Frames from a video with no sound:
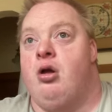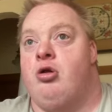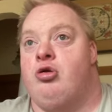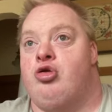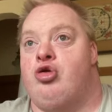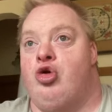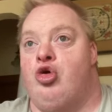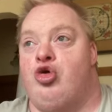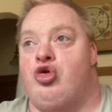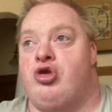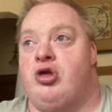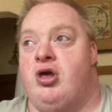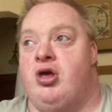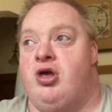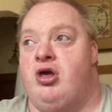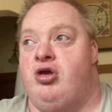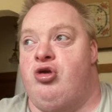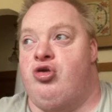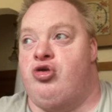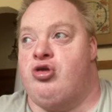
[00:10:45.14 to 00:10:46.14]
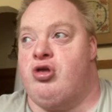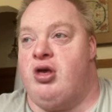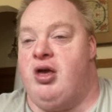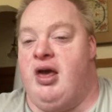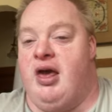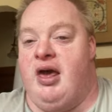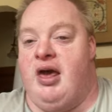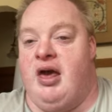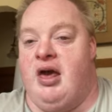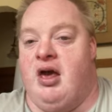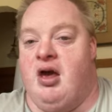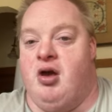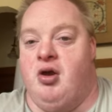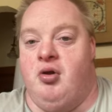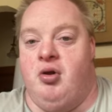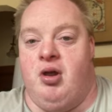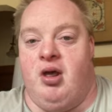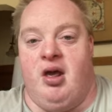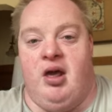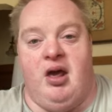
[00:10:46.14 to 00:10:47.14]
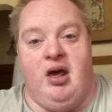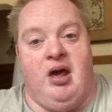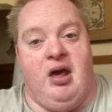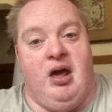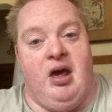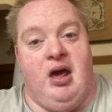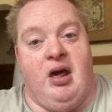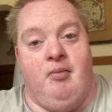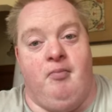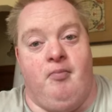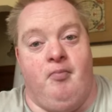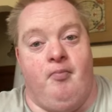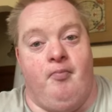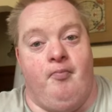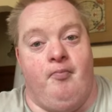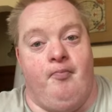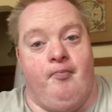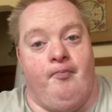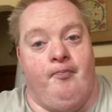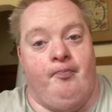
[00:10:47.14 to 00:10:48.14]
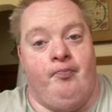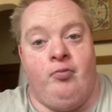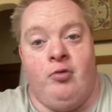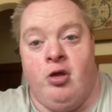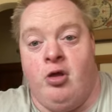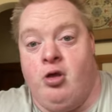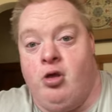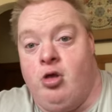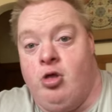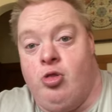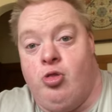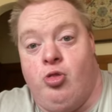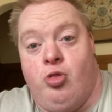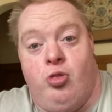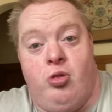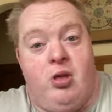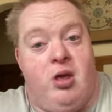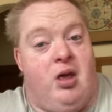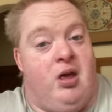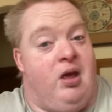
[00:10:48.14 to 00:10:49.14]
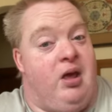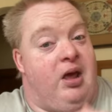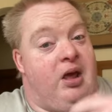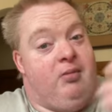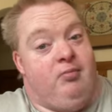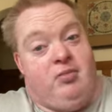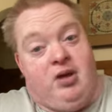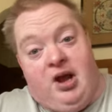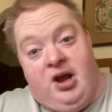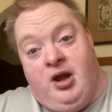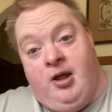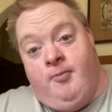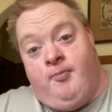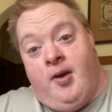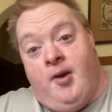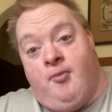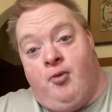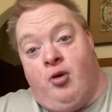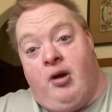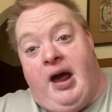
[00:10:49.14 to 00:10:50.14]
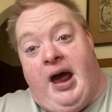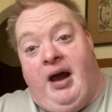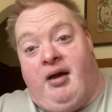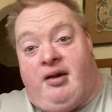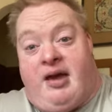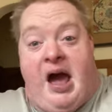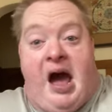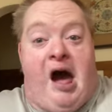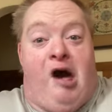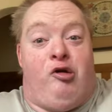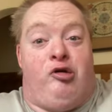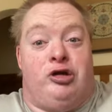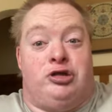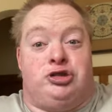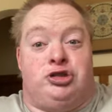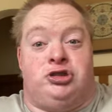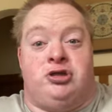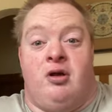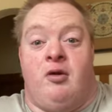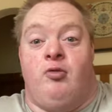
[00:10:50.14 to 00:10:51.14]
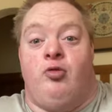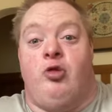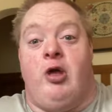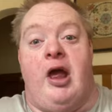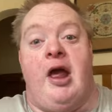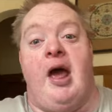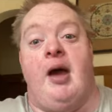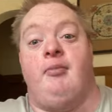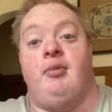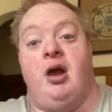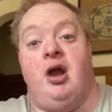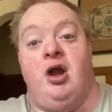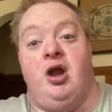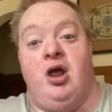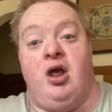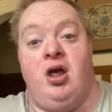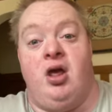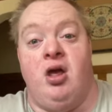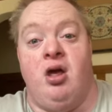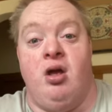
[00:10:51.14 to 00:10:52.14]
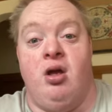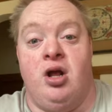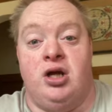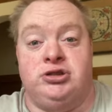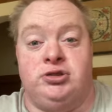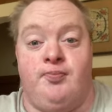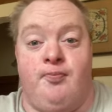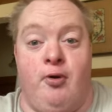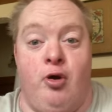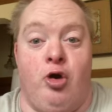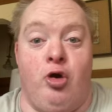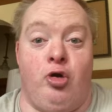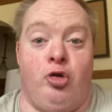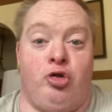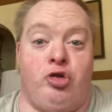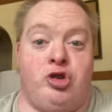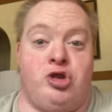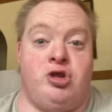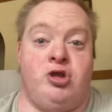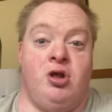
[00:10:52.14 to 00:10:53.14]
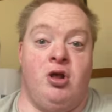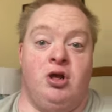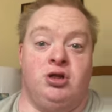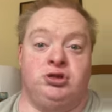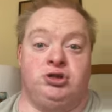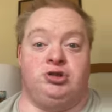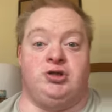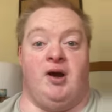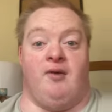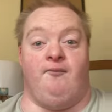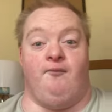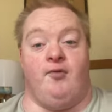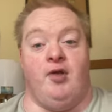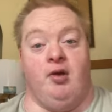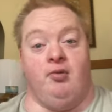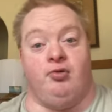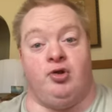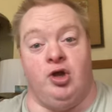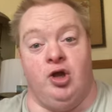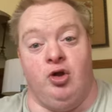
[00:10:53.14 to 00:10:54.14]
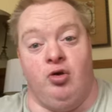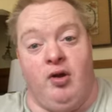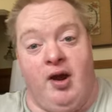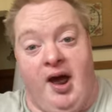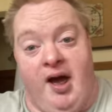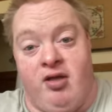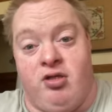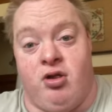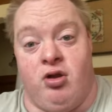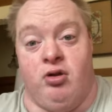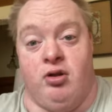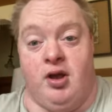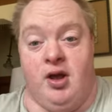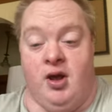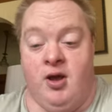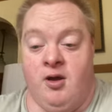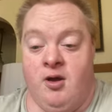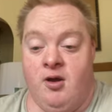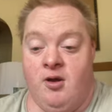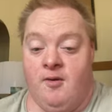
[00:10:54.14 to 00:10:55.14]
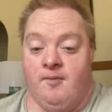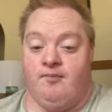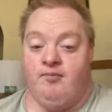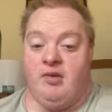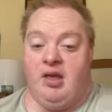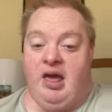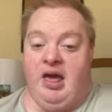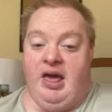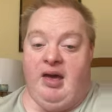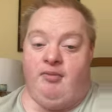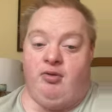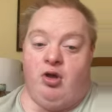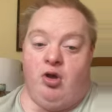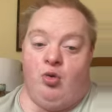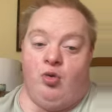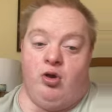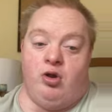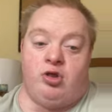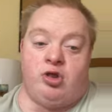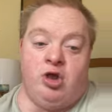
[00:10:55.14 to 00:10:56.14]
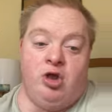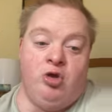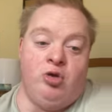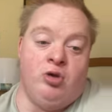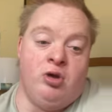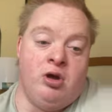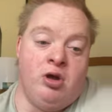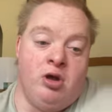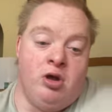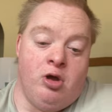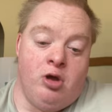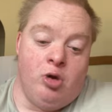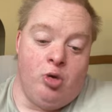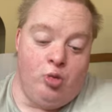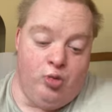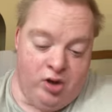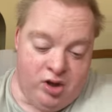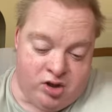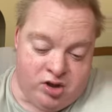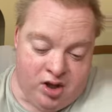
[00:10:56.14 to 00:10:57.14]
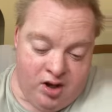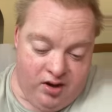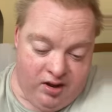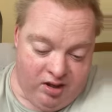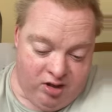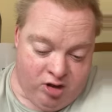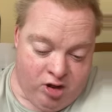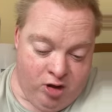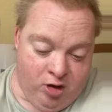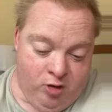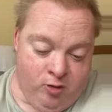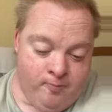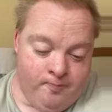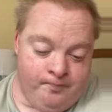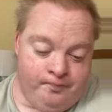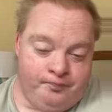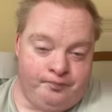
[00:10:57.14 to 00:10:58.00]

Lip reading: jerseys, and any people at college, they have any sports stuff there too, actually. If you want to listen into